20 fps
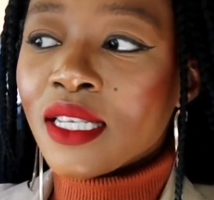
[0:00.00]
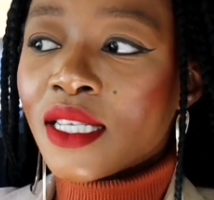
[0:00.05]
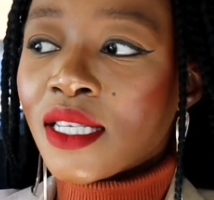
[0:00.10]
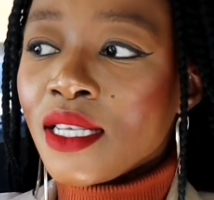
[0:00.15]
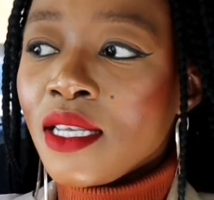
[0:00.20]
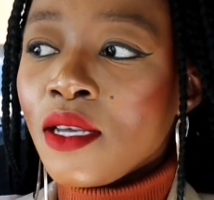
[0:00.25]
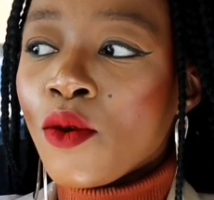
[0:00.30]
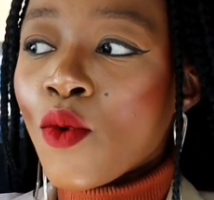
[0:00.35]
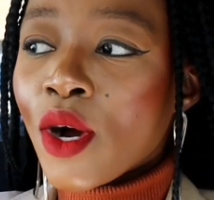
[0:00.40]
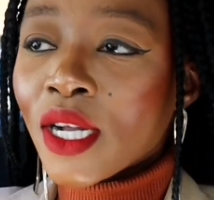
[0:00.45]

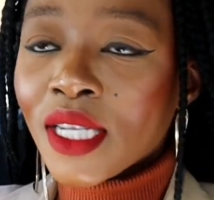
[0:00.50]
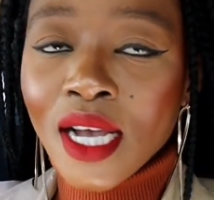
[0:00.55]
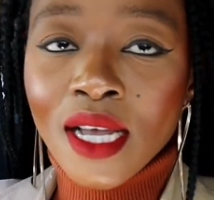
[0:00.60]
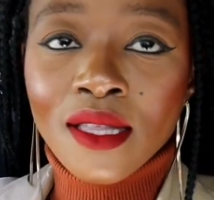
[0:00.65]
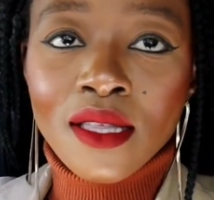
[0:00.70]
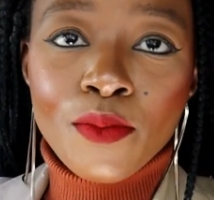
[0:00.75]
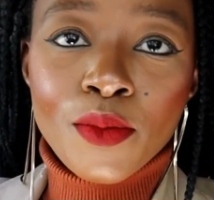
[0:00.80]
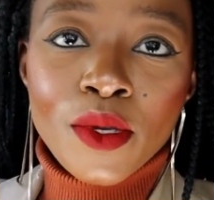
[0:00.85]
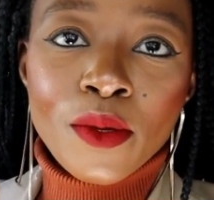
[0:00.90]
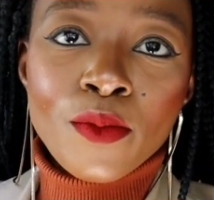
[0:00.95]
see what
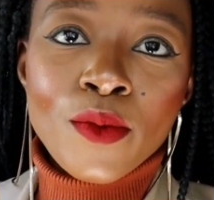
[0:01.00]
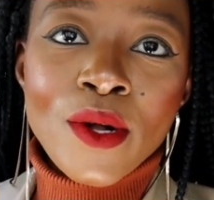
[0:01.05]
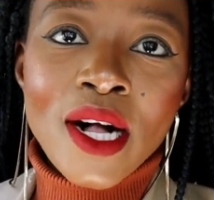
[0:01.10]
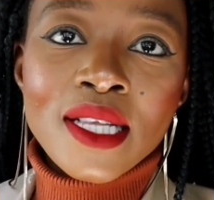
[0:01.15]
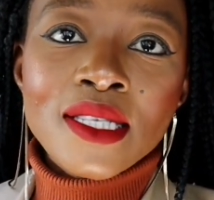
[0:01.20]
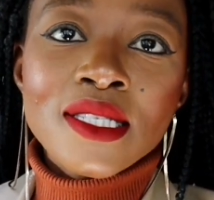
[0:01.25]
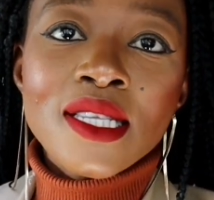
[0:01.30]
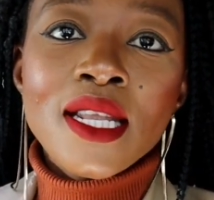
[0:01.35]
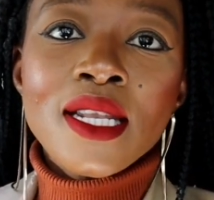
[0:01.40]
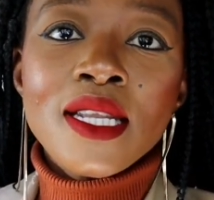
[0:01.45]
other people
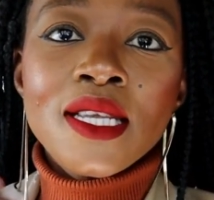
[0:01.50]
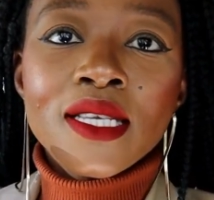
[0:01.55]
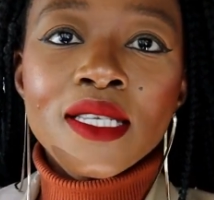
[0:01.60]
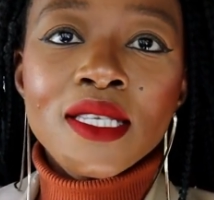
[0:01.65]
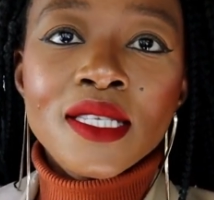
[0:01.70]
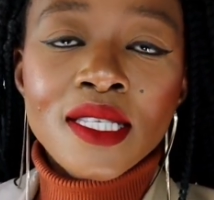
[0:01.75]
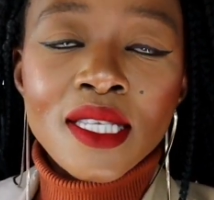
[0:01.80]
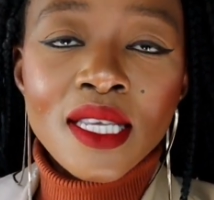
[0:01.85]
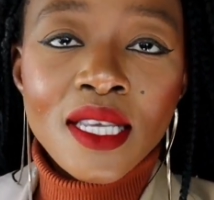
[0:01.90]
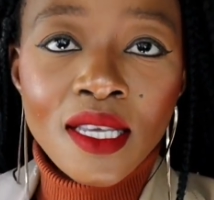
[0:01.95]
are selling,
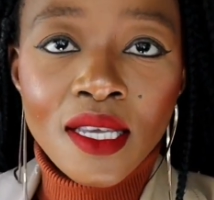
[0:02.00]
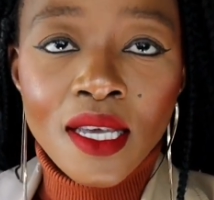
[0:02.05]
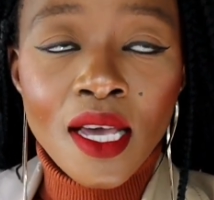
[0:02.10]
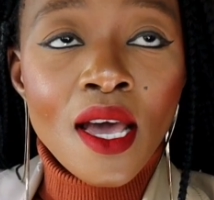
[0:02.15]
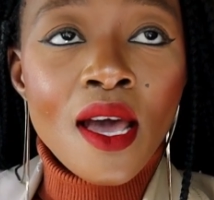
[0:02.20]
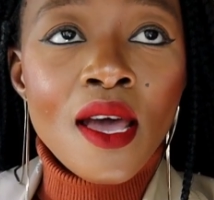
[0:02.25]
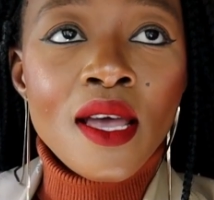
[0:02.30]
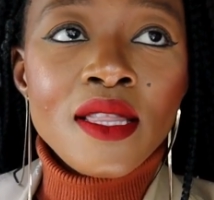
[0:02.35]
see